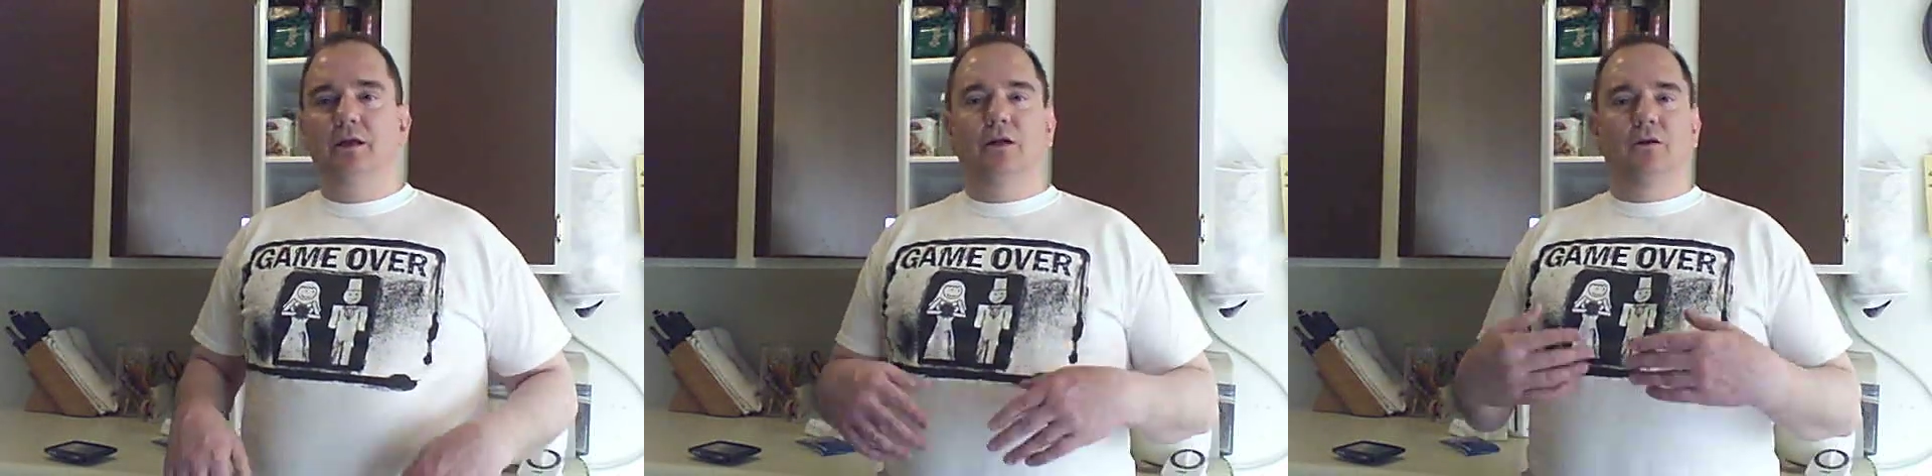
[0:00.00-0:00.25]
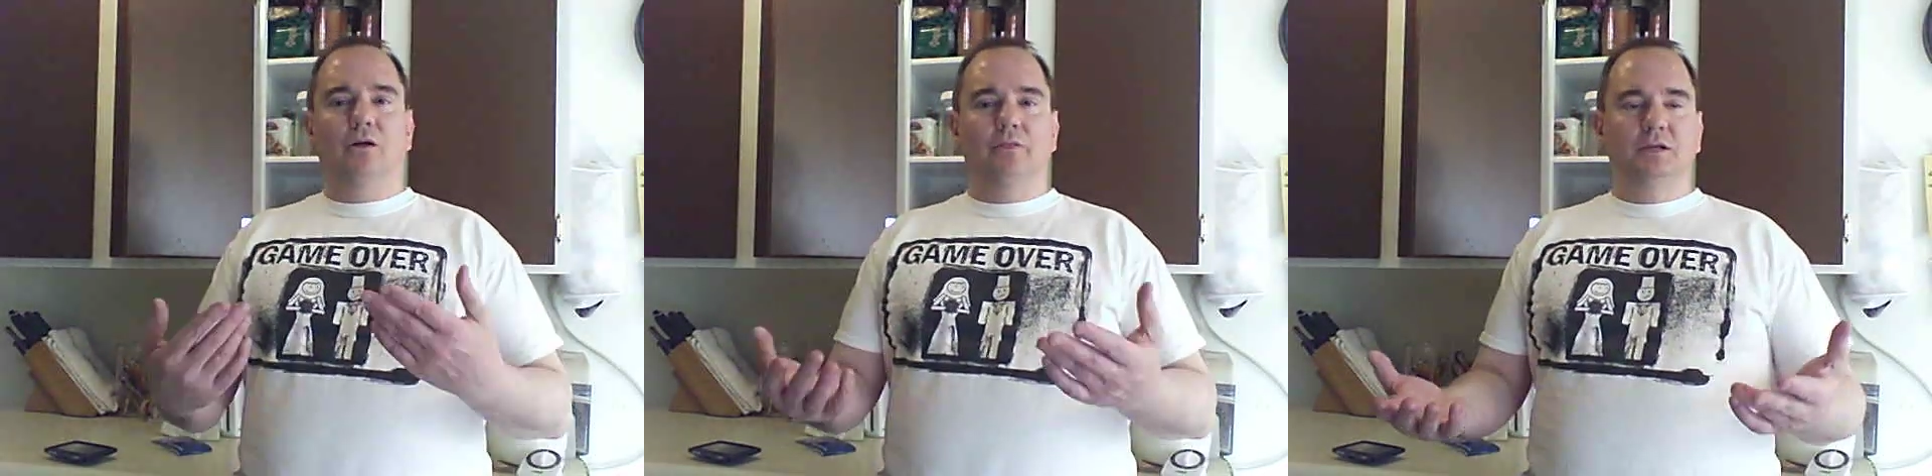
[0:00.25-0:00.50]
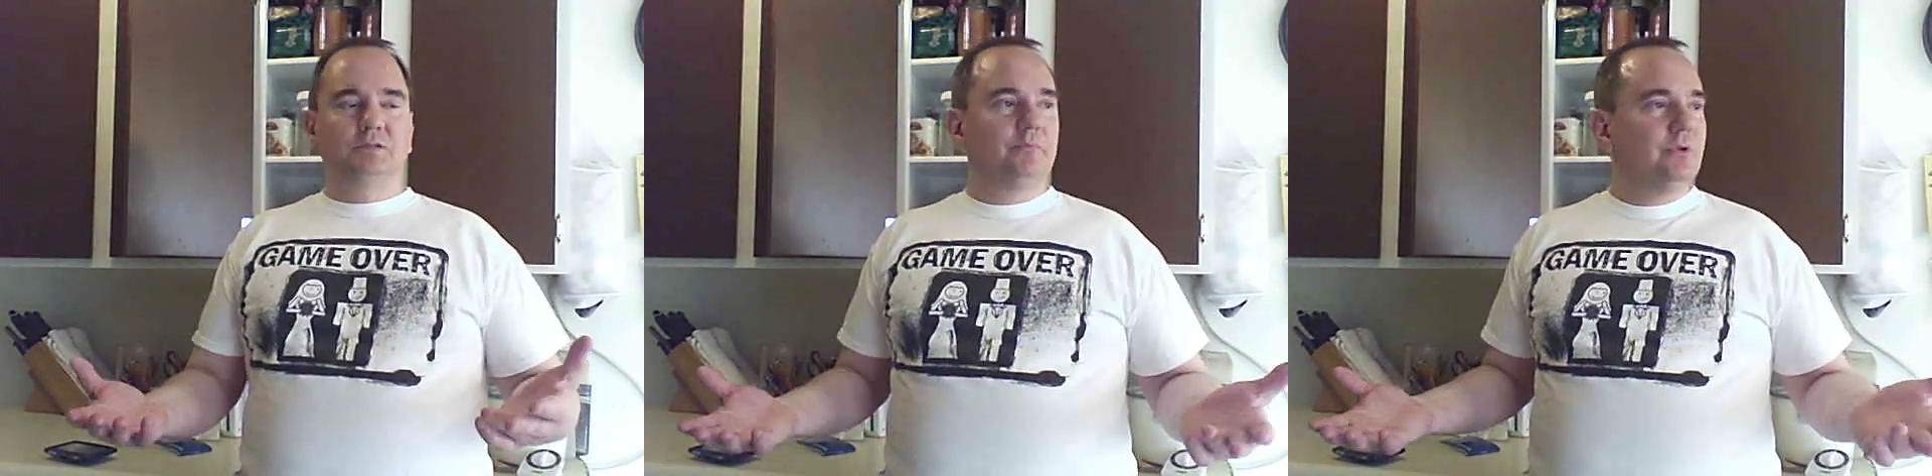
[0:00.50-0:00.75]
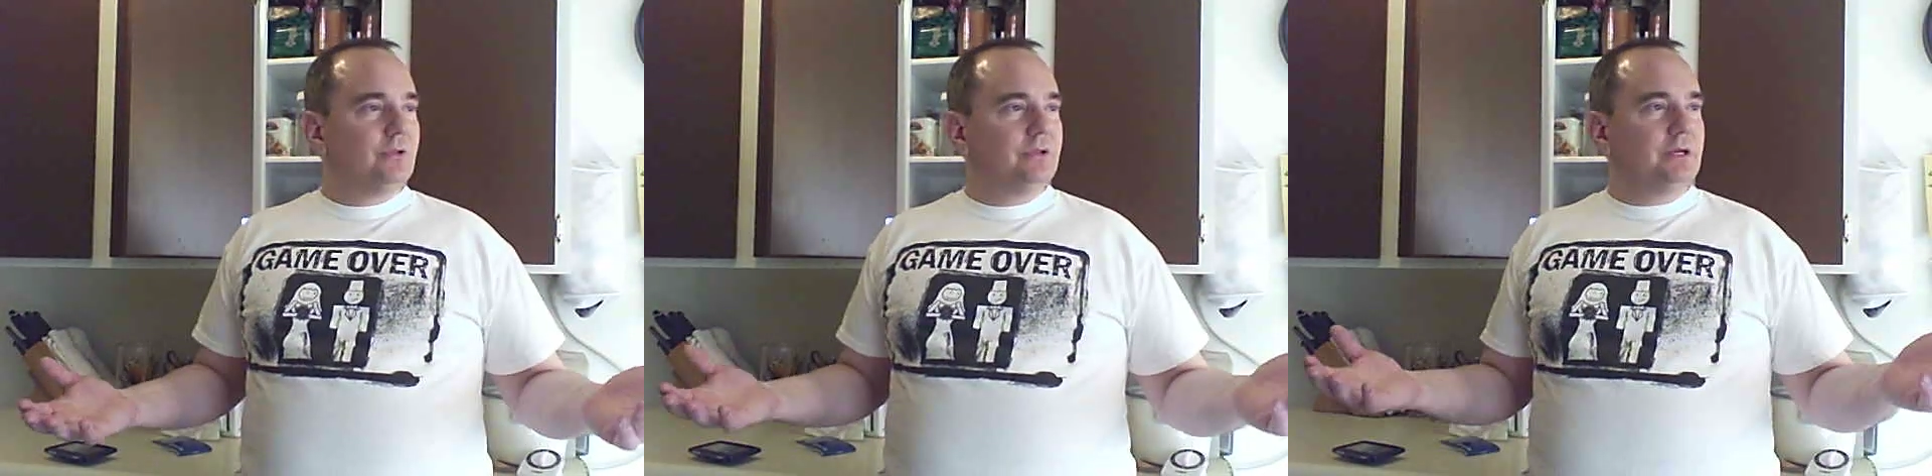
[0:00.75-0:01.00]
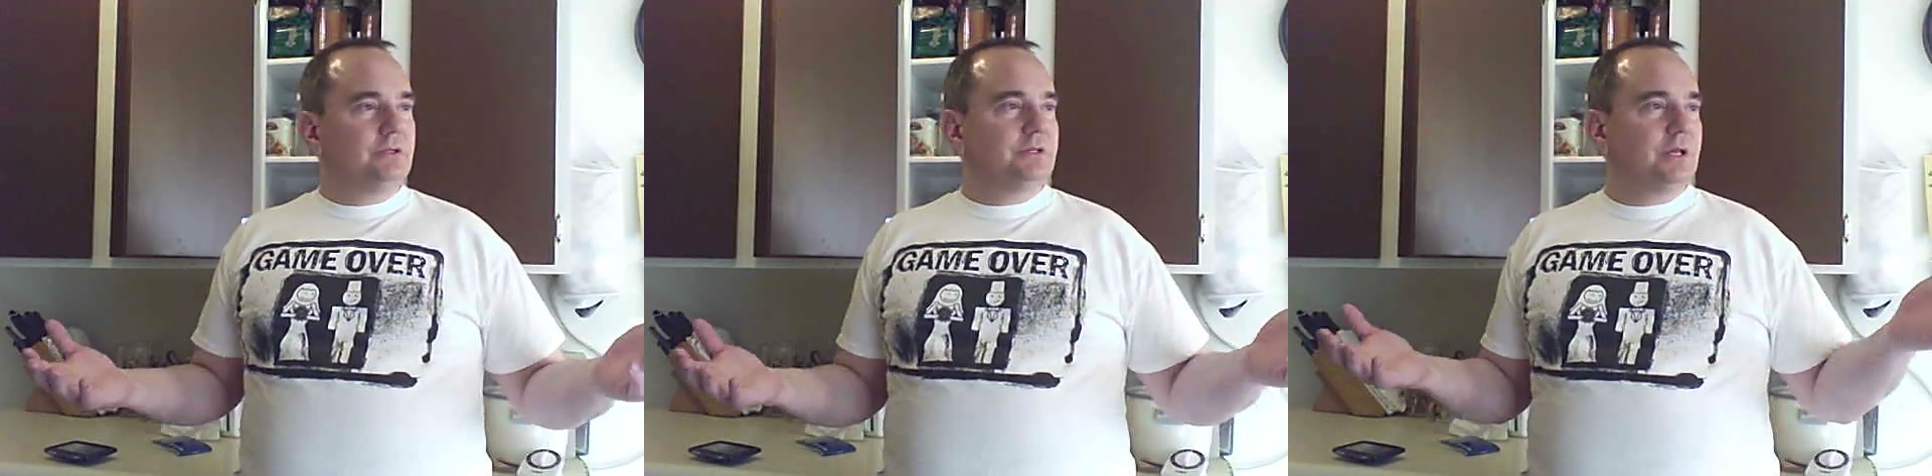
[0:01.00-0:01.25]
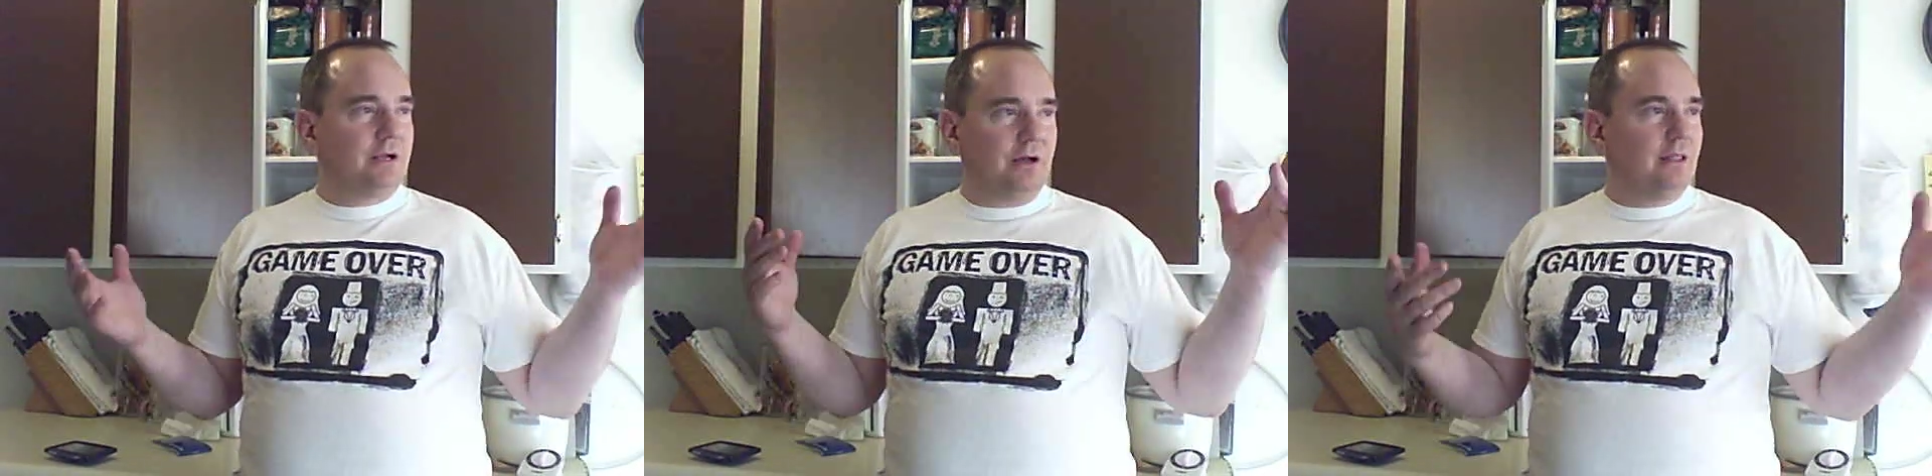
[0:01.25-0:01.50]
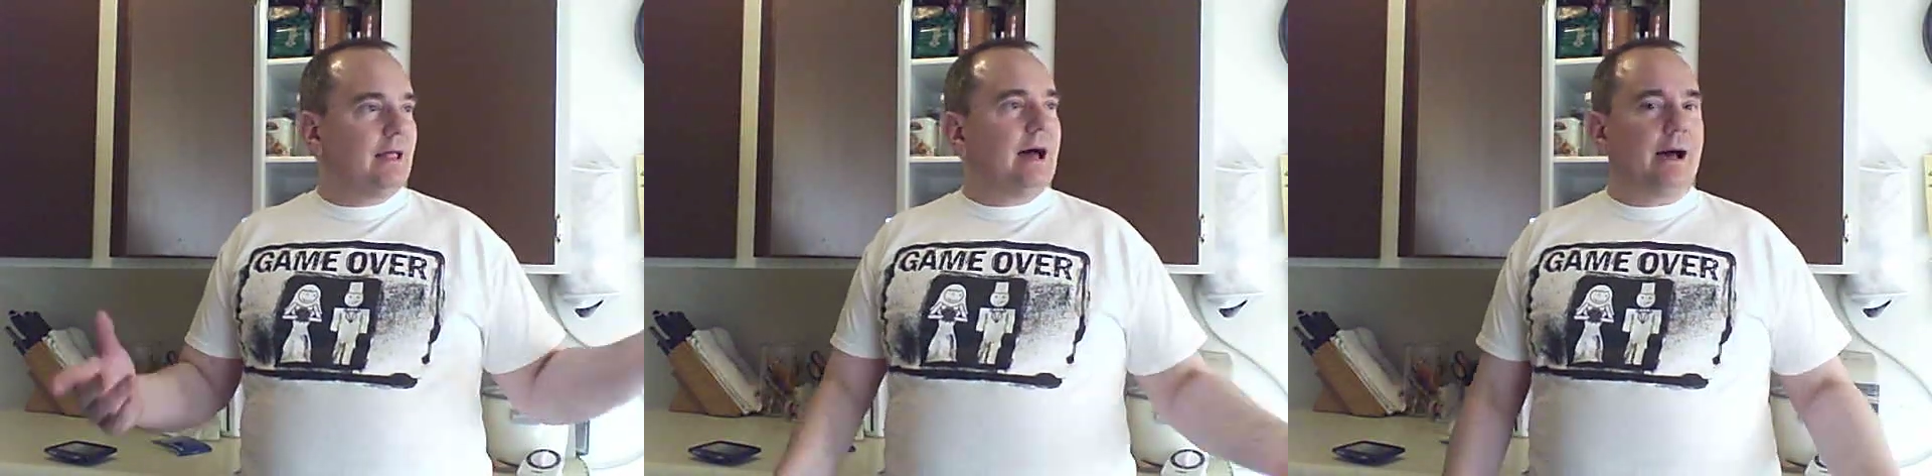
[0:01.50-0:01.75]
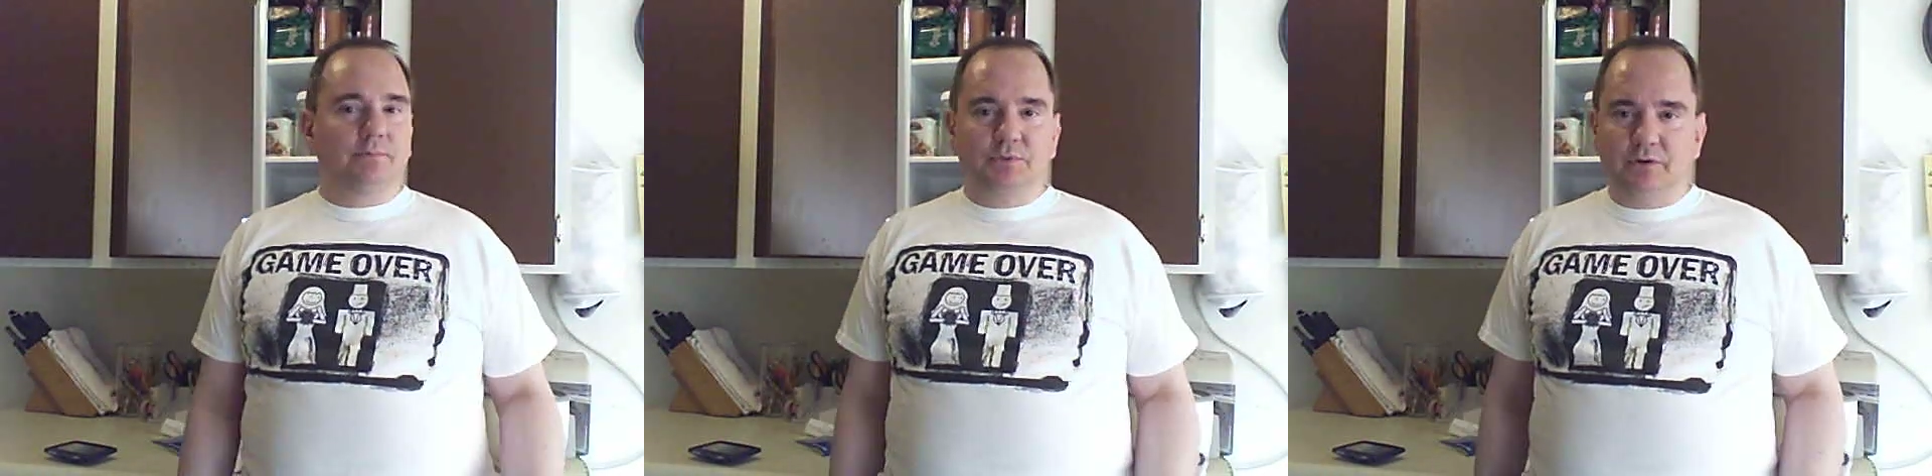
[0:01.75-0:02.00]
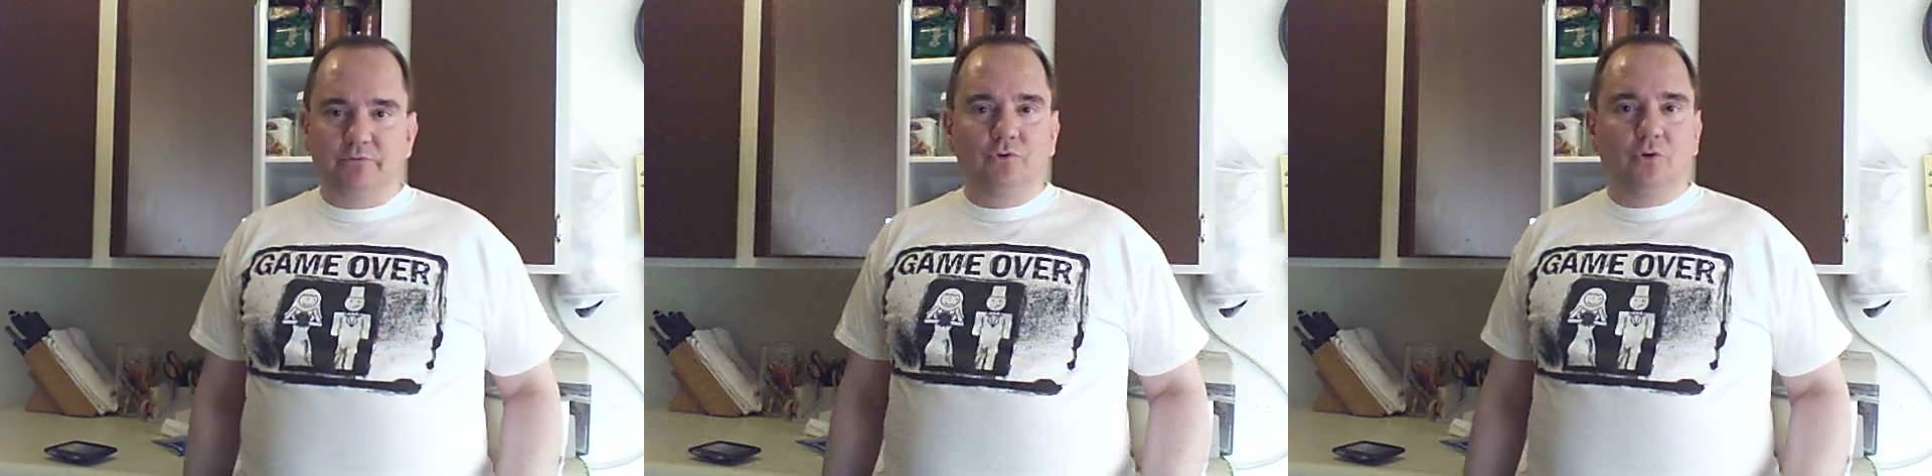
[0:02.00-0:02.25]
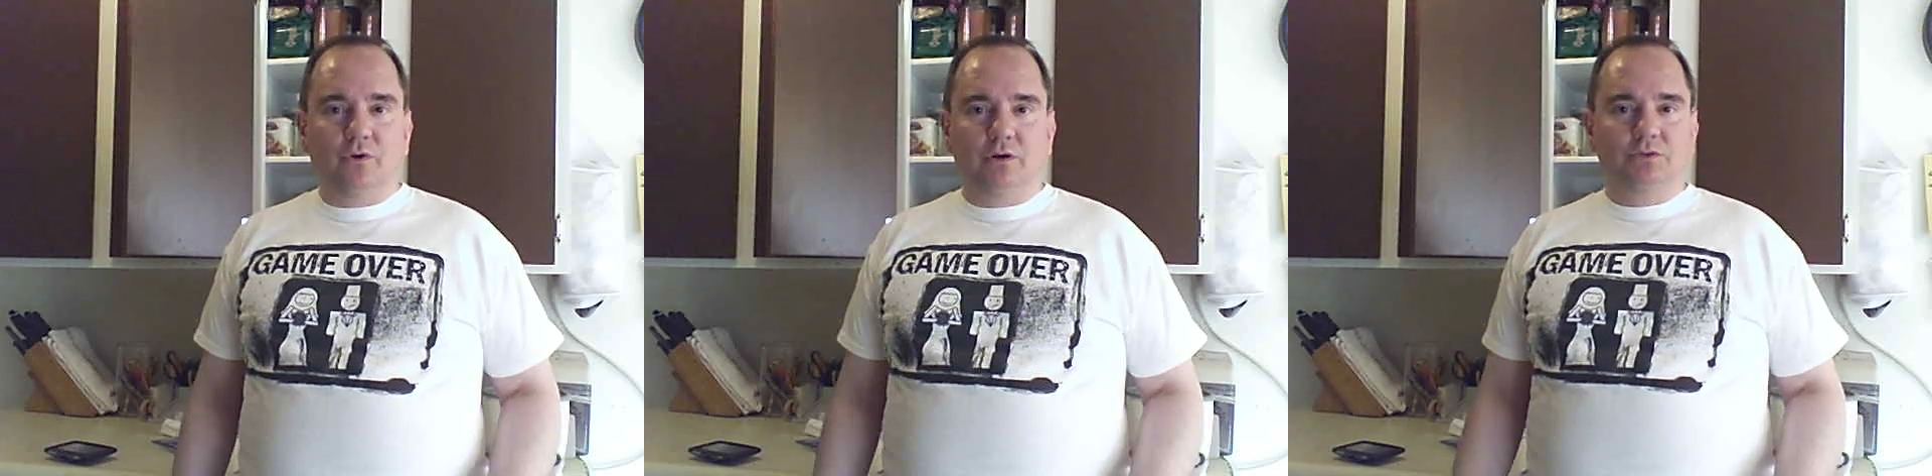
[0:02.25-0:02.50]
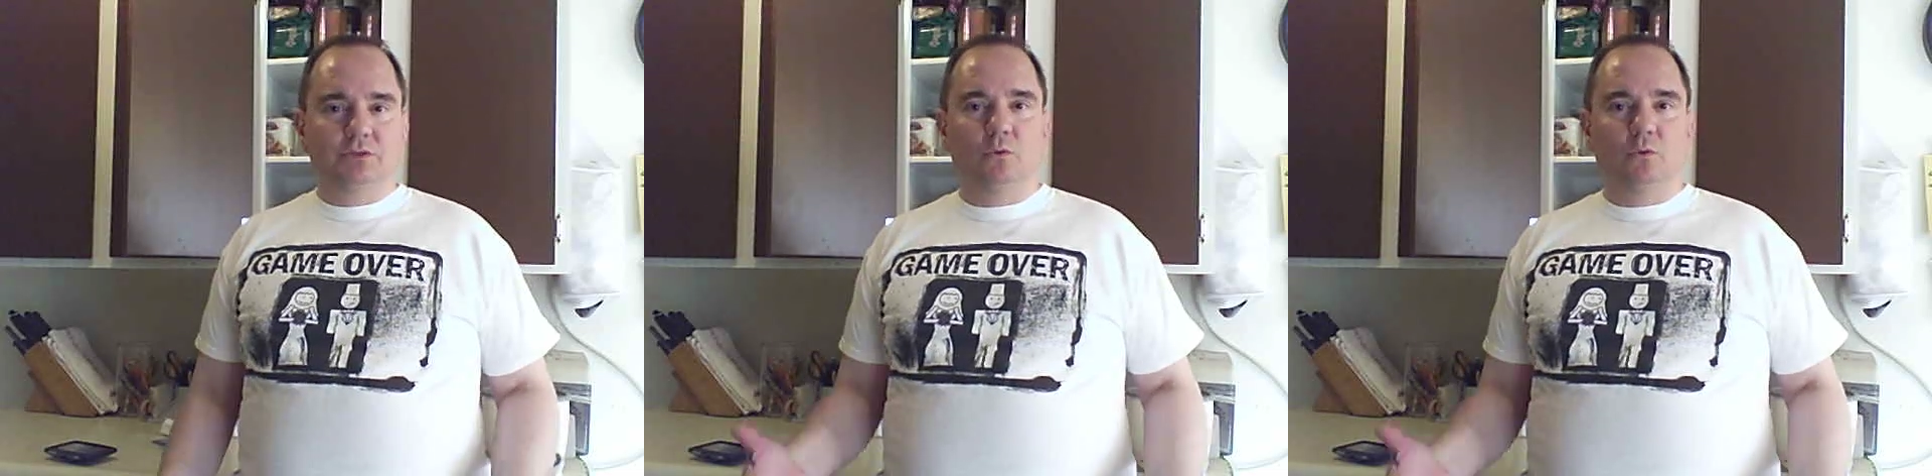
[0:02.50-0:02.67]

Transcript: In all these buildings that collapsed, of course,